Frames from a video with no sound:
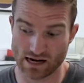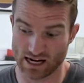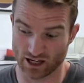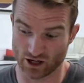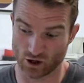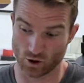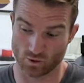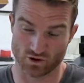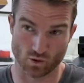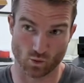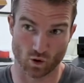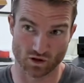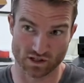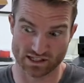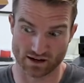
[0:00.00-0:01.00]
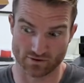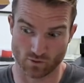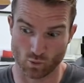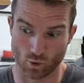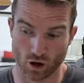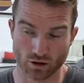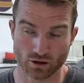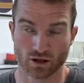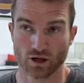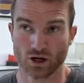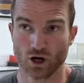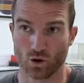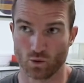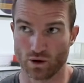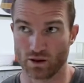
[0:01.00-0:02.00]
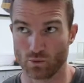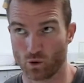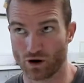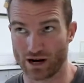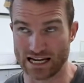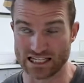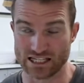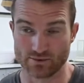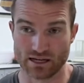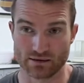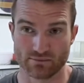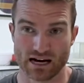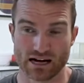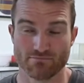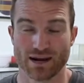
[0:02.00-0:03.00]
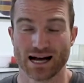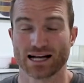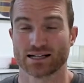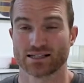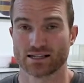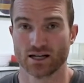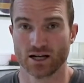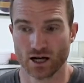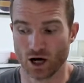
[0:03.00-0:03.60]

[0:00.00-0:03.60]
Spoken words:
I got it up to 171 with 180 being my max.